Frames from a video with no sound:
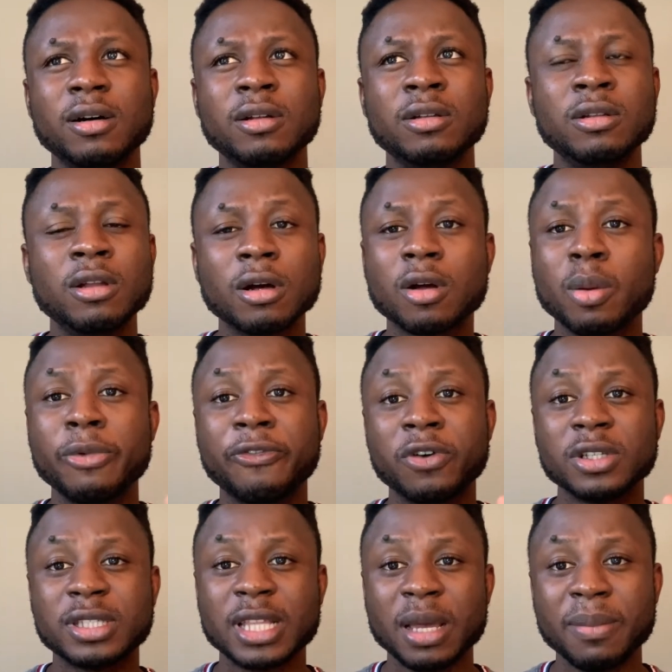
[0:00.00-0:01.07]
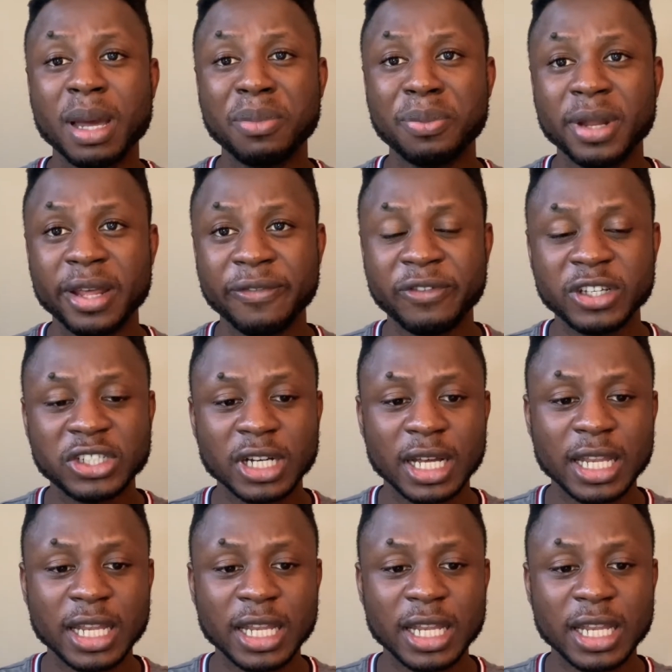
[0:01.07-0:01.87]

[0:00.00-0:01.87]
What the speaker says: not coming for STEM might be beneficial.